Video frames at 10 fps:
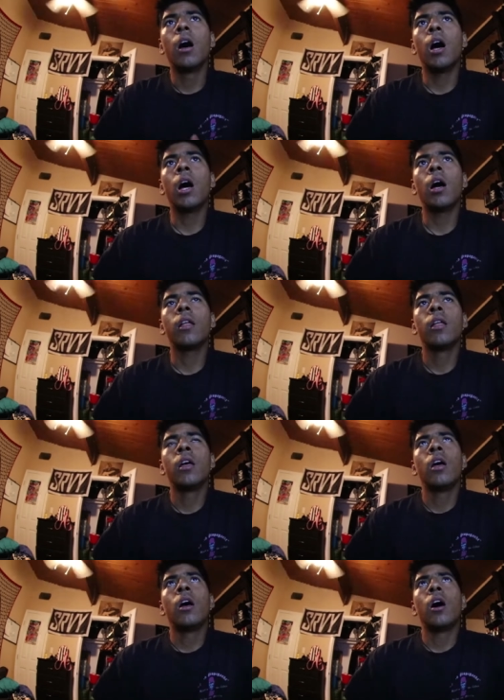Uh,
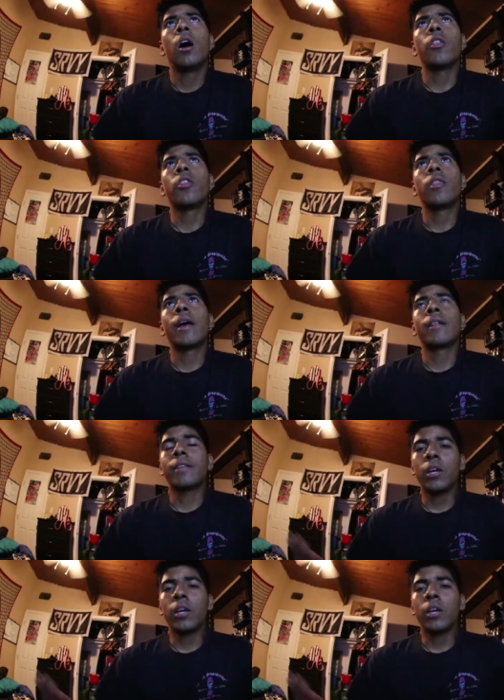other than that,